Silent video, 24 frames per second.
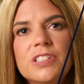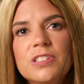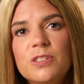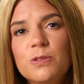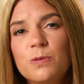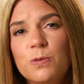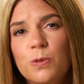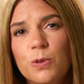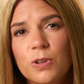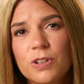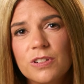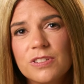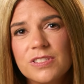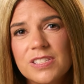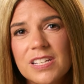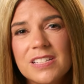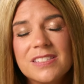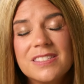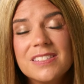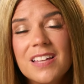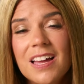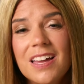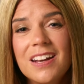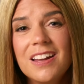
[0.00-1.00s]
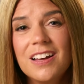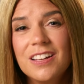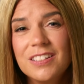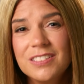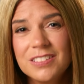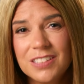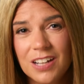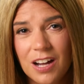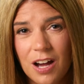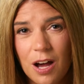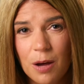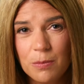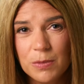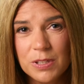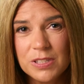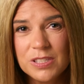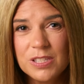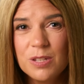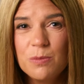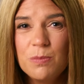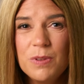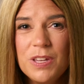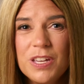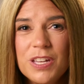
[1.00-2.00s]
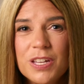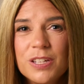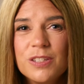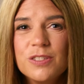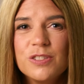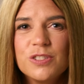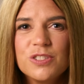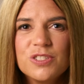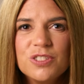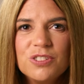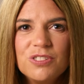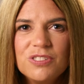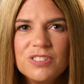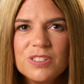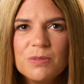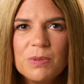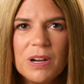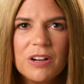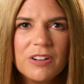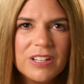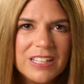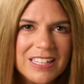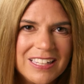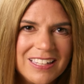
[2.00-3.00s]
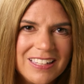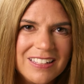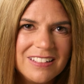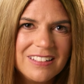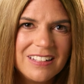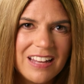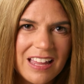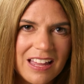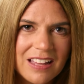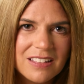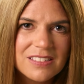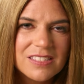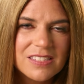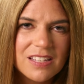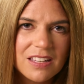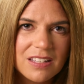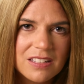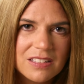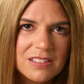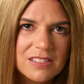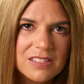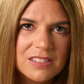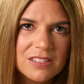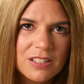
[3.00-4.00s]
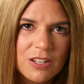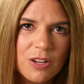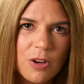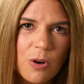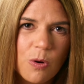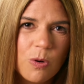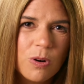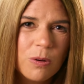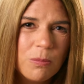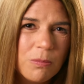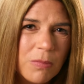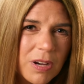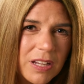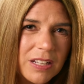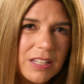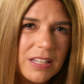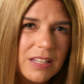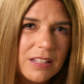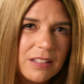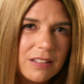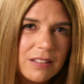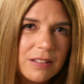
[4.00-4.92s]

divorce, it's not uncommon to be concerned about hidden assets or money.